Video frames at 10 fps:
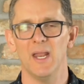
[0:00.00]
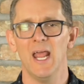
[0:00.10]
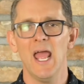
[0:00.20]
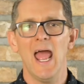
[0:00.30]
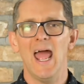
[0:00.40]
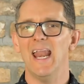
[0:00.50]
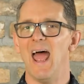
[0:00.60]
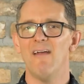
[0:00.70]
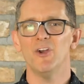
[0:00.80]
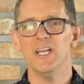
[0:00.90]
and
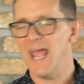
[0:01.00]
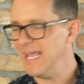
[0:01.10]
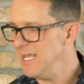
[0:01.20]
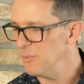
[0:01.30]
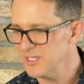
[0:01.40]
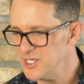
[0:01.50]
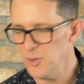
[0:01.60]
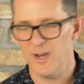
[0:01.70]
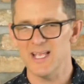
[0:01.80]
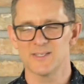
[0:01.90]
every day he would
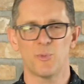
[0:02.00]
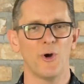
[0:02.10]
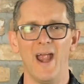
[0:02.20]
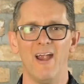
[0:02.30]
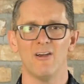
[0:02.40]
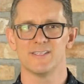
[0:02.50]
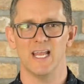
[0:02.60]
do his prayers,